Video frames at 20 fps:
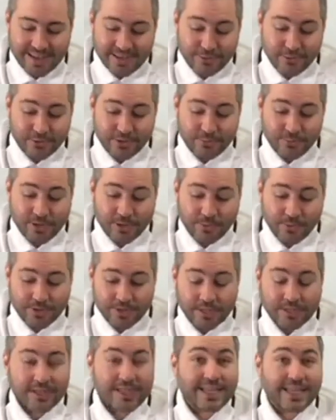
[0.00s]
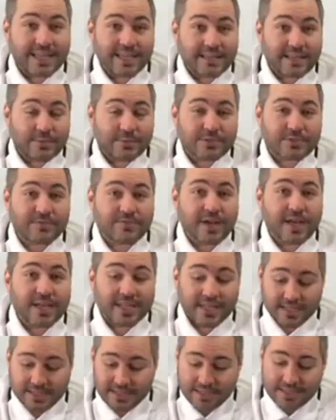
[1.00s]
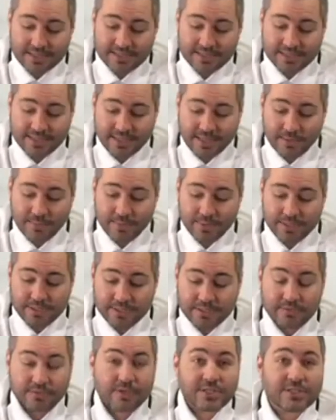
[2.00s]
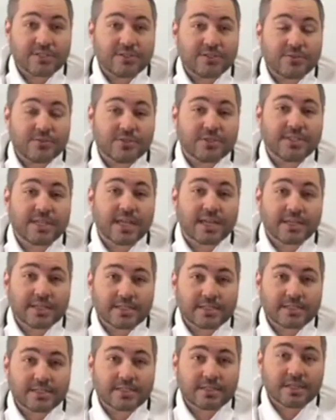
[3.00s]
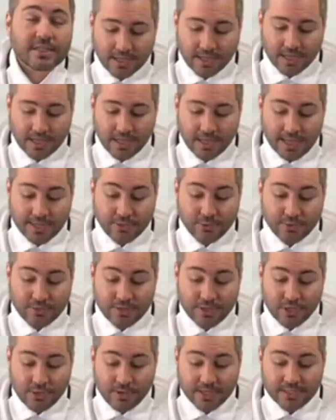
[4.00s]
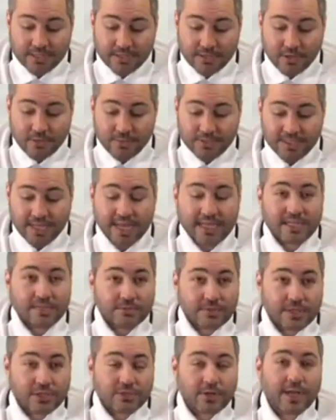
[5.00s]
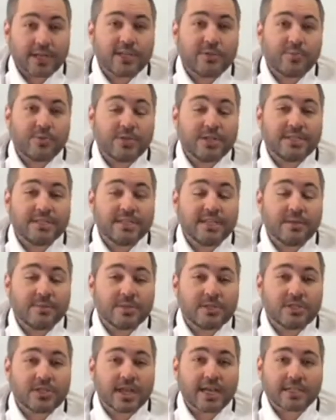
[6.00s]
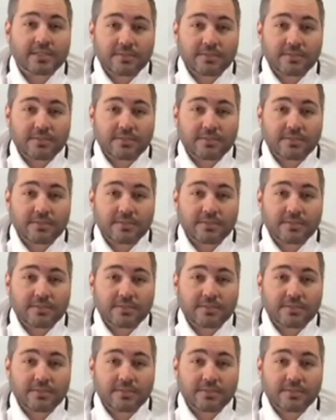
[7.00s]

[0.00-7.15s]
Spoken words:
I knew that we were in a league that was fighting to keep its Division II status. I knew that the USL was actively trying to put a team in